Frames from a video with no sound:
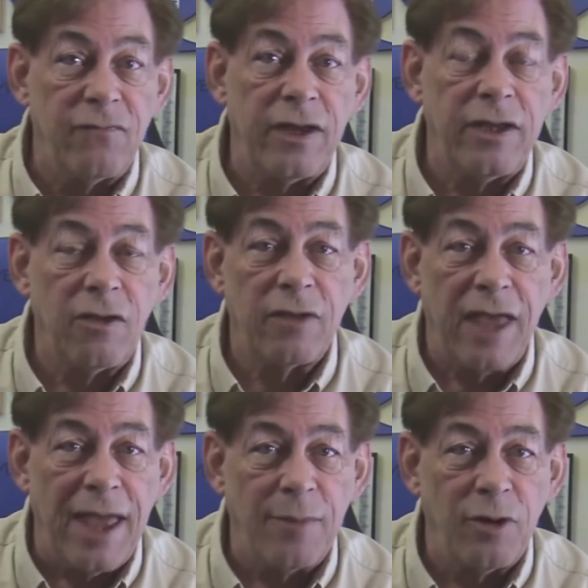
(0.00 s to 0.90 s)
a video
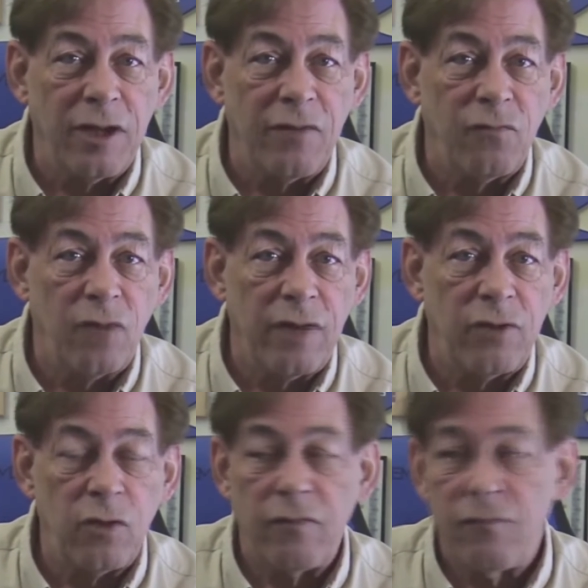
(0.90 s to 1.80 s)
camera in front
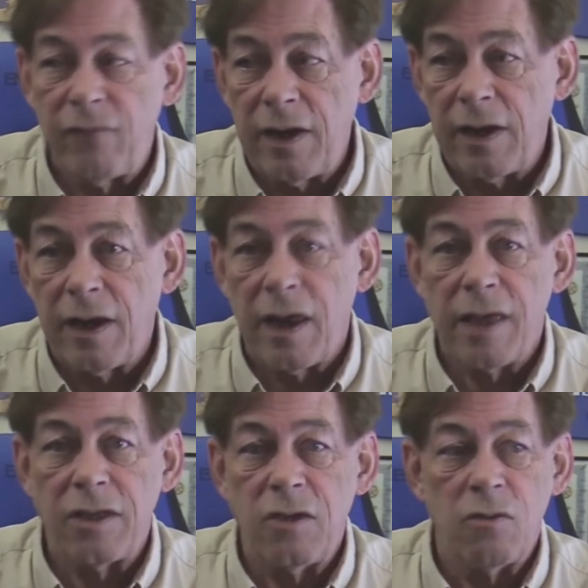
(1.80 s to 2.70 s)
of you and feeling
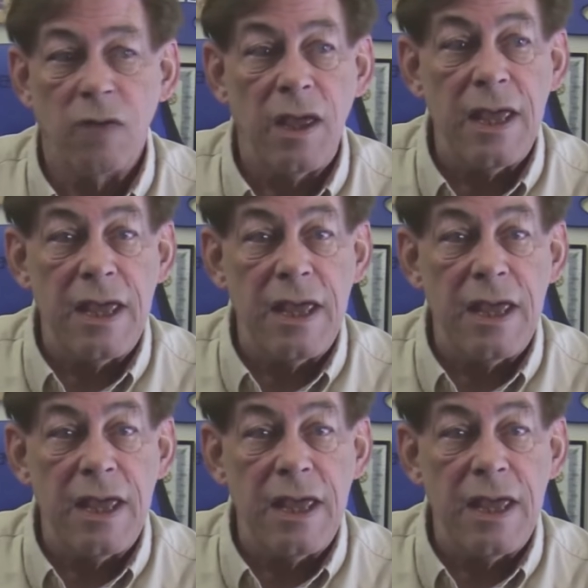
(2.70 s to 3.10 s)
like you